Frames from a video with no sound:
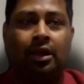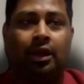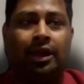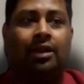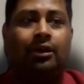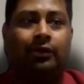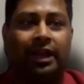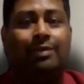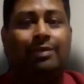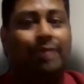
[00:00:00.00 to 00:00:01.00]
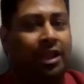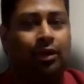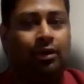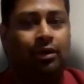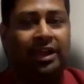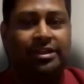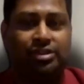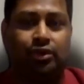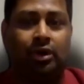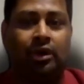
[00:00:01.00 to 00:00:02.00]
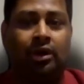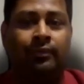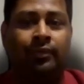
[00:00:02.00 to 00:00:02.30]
really make your case stronger